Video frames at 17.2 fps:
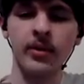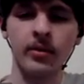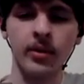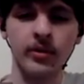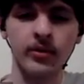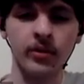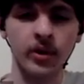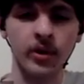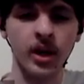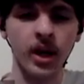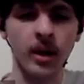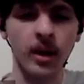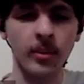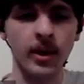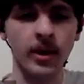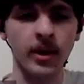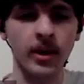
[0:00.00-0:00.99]
thanks everyone
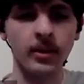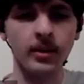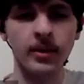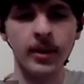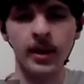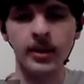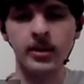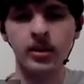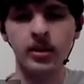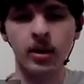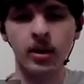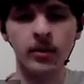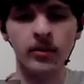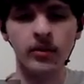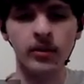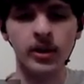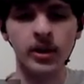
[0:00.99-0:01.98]
for coming. That's
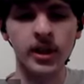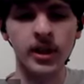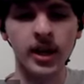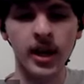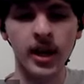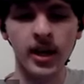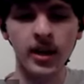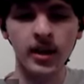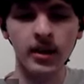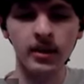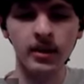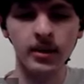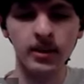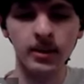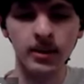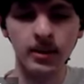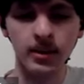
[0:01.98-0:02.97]
all for today.
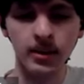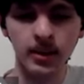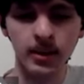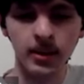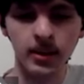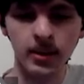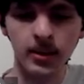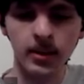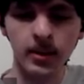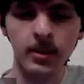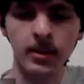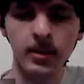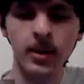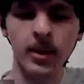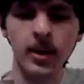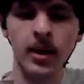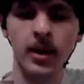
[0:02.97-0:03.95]

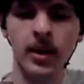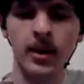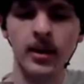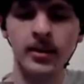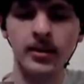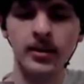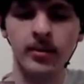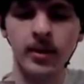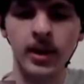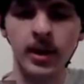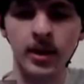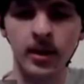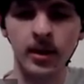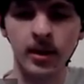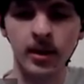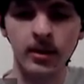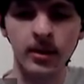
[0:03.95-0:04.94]
I guess we
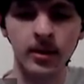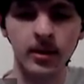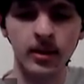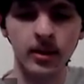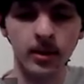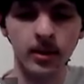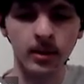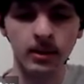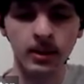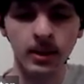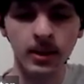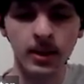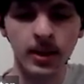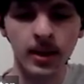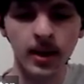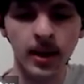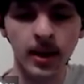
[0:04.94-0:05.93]
can,
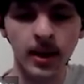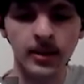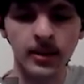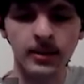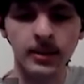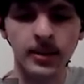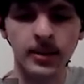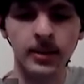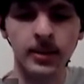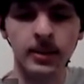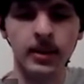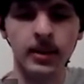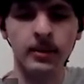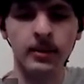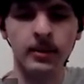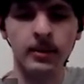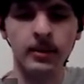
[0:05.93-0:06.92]

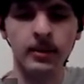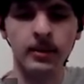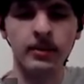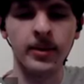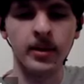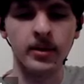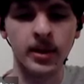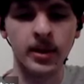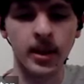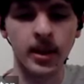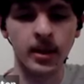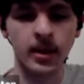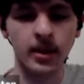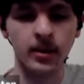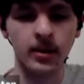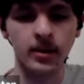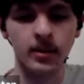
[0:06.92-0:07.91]
if
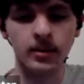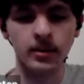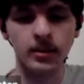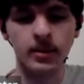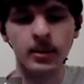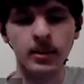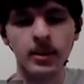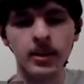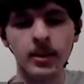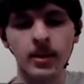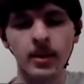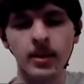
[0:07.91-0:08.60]
there's any